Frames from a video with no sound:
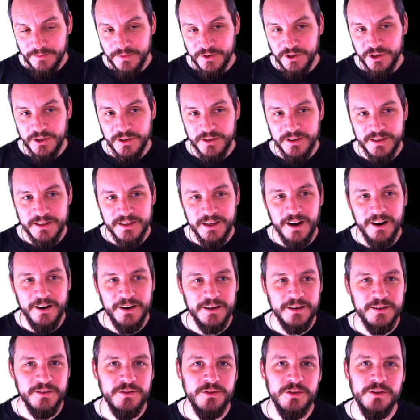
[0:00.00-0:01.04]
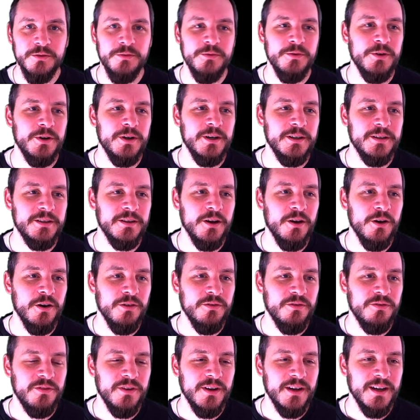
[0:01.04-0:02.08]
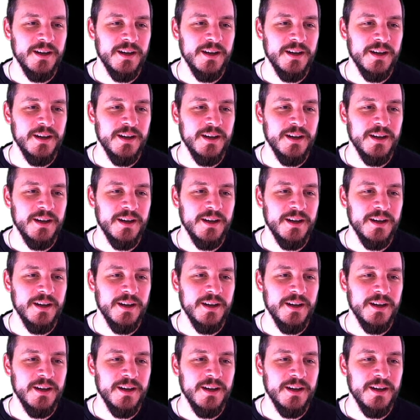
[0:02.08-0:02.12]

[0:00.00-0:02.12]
start into the world of